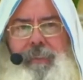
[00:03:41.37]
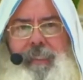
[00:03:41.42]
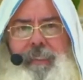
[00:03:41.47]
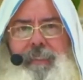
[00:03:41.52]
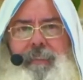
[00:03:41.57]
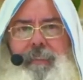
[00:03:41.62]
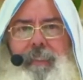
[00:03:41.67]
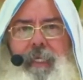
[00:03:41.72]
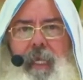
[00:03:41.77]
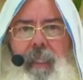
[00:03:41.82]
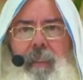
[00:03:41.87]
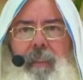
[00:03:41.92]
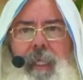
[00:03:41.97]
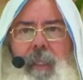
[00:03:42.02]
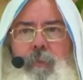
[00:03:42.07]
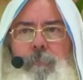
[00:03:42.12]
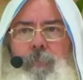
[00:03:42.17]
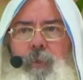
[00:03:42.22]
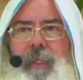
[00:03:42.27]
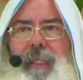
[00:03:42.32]
we have to
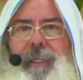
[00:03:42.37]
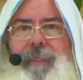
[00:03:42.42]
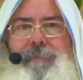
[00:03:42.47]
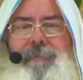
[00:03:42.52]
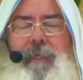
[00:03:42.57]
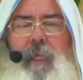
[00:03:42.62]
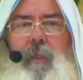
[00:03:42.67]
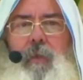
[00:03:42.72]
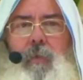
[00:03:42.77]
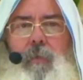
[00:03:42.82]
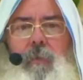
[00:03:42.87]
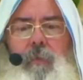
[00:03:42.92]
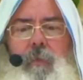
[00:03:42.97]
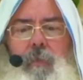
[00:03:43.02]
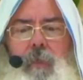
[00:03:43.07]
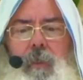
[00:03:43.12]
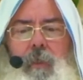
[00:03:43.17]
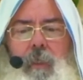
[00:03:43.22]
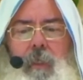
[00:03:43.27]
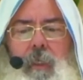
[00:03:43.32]
develop the
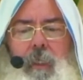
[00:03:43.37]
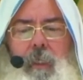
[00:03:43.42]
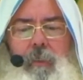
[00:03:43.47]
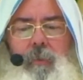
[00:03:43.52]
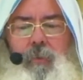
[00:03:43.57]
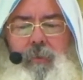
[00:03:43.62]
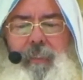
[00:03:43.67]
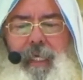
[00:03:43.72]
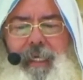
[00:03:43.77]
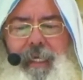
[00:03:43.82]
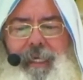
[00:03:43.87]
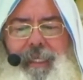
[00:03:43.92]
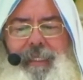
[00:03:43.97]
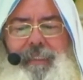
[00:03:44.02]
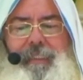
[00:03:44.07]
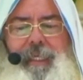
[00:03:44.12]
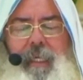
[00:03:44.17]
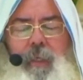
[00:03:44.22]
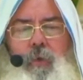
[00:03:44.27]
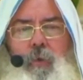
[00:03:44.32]
best
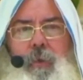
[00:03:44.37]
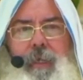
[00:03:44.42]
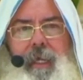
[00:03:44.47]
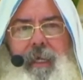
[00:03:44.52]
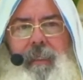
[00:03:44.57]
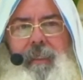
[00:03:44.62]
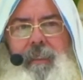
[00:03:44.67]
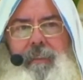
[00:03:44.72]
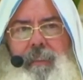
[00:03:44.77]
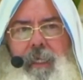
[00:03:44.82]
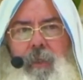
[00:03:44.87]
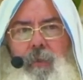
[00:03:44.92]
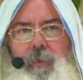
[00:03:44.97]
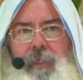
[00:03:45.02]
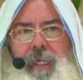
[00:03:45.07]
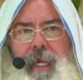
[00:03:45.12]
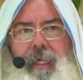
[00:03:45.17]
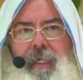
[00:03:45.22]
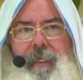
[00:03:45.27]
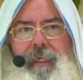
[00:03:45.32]
capacity.
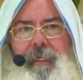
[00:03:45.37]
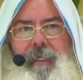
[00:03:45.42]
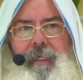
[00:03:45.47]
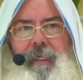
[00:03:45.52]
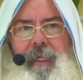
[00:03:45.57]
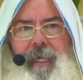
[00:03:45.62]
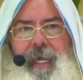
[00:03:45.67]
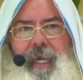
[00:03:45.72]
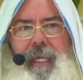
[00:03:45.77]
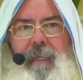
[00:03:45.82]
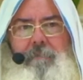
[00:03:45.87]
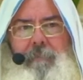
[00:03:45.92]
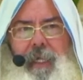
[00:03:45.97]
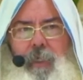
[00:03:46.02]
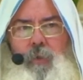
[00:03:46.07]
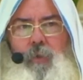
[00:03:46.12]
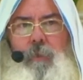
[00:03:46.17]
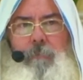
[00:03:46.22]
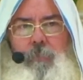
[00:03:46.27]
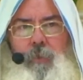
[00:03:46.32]
We have to
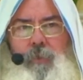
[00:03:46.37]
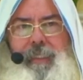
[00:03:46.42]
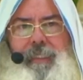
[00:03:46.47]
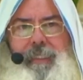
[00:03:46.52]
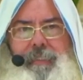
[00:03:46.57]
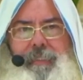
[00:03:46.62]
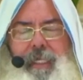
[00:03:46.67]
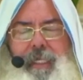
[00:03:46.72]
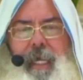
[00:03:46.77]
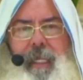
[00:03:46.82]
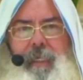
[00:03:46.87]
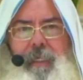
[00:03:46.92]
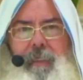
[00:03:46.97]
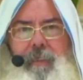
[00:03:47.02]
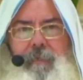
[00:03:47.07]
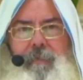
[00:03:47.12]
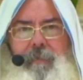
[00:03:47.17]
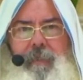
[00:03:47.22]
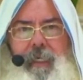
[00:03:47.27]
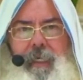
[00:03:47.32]
develop our best
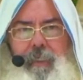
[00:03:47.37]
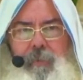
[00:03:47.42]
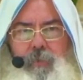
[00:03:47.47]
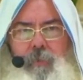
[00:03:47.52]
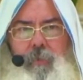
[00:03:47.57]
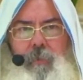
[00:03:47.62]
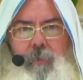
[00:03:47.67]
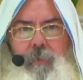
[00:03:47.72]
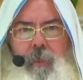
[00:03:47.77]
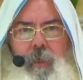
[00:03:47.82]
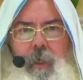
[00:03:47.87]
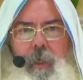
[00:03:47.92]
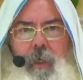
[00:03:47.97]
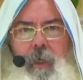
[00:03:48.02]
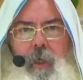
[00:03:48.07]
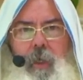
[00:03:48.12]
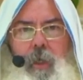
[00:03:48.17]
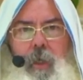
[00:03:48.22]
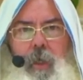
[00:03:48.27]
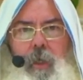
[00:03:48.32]
capacity. We all
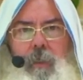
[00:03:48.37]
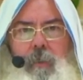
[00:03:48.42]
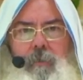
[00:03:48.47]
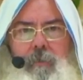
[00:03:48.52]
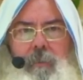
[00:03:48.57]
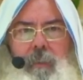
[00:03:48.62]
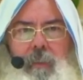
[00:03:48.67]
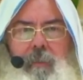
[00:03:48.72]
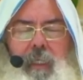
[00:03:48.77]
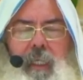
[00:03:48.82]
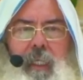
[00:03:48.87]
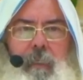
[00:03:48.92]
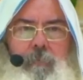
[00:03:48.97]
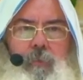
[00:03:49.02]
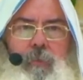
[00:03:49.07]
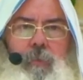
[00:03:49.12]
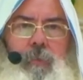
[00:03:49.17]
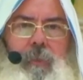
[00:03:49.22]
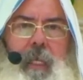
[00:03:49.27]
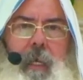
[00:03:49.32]
have a capacity, a
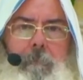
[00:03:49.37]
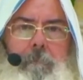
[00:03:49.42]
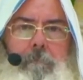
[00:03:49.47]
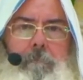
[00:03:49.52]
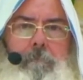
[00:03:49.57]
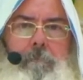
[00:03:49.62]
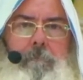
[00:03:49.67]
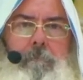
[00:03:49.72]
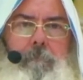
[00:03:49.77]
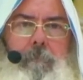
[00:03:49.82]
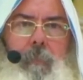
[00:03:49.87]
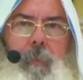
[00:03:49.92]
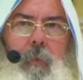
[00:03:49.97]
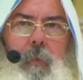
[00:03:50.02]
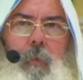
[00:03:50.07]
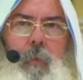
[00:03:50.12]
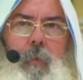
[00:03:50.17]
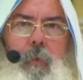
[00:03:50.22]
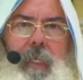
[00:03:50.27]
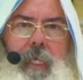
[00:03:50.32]
potential given
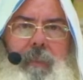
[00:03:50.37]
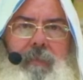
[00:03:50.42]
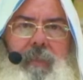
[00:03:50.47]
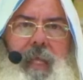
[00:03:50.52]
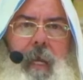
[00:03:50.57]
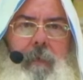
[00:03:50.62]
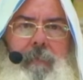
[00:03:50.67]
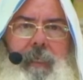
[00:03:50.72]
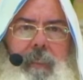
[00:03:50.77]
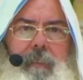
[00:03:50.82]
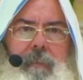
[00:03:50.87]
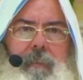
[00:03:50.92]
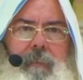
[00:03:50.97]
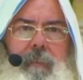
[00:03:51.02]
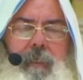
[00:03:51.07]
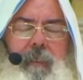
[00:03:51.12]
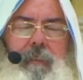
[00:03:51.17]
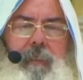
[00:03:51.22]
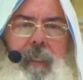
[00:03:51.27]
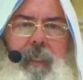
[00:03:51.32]
by the Eternal Father. So
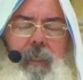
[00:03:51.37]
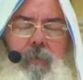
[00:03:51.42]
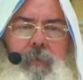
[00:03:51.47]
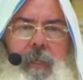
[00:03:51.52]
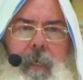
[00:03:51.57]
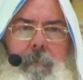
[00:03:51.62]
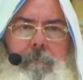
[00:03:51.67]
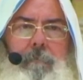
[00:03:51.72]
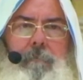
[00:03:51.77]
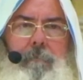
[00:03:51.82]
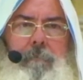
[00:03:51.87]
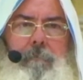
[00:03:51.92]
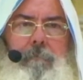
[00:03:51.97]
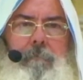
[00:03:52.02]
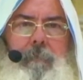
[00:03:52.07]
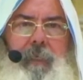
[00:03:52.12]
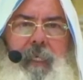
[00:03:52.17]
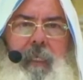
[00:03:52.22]
we have to develop